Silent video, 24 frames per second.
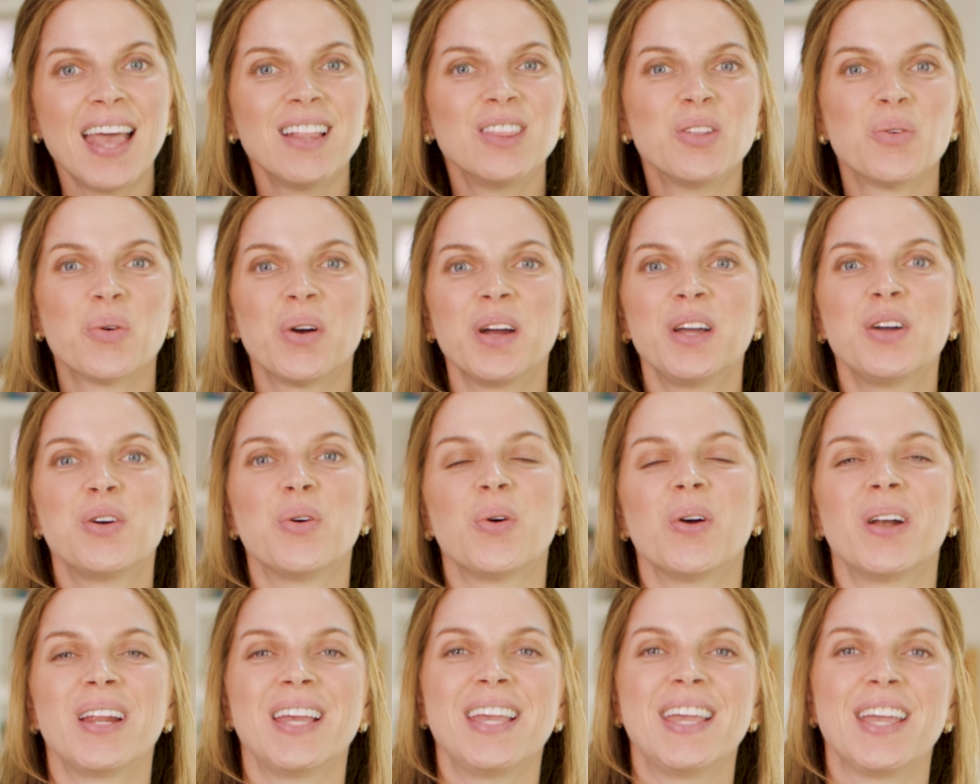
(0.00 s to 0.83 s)
Lauren
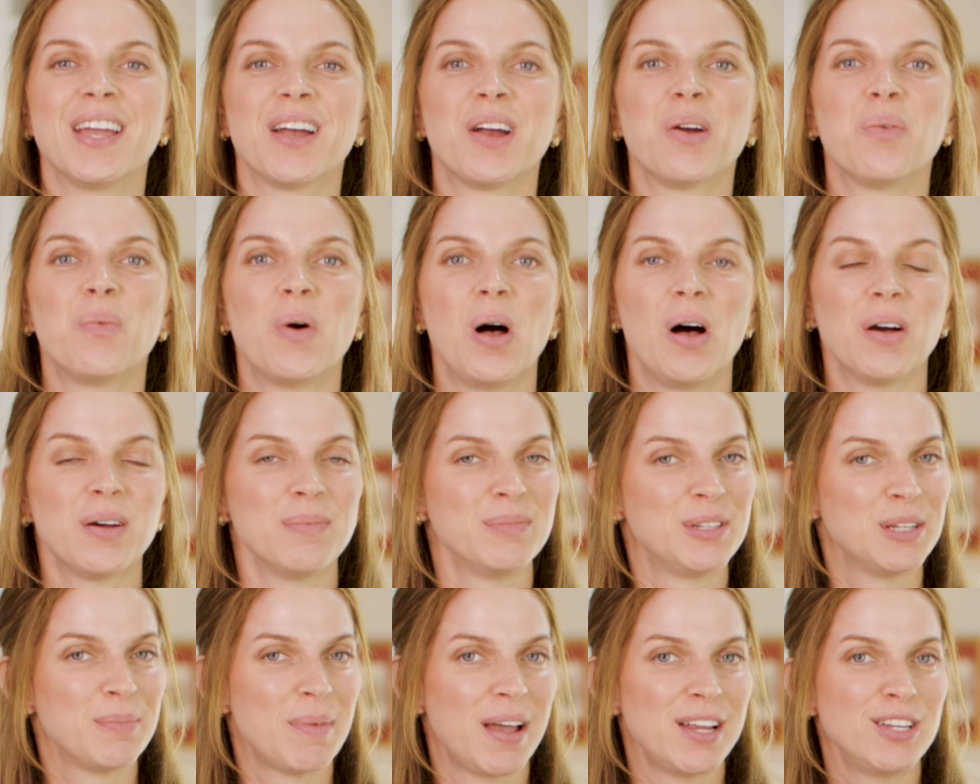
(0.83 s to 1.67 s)
Gordy here. Welcome
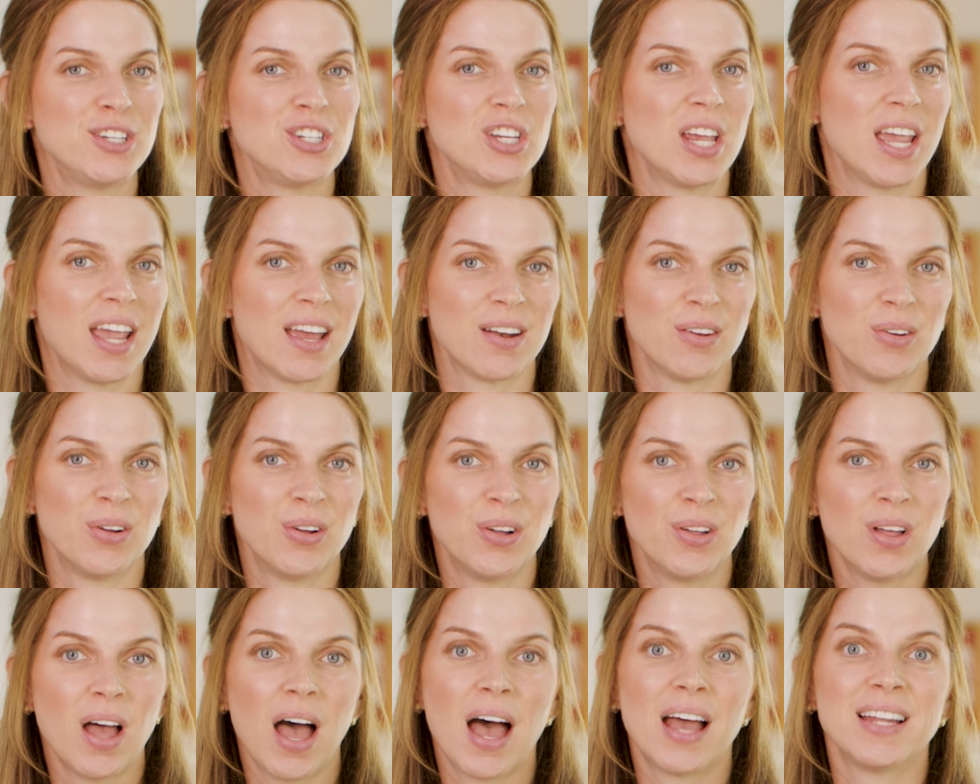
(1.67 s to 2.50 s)
to my
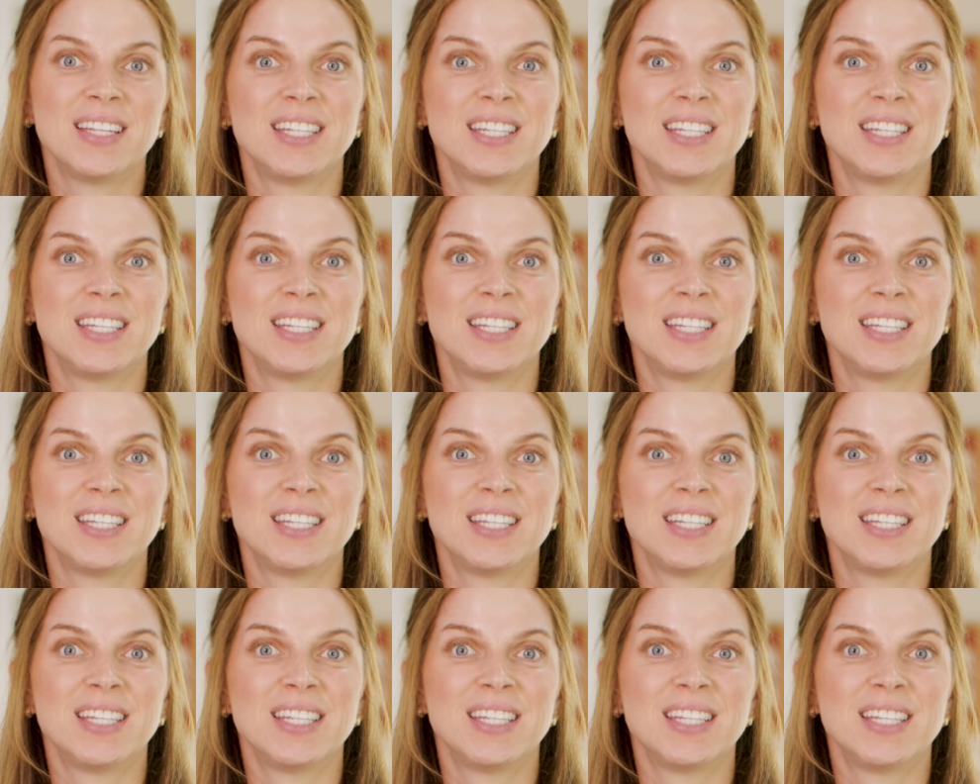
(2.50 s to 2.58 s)
channel.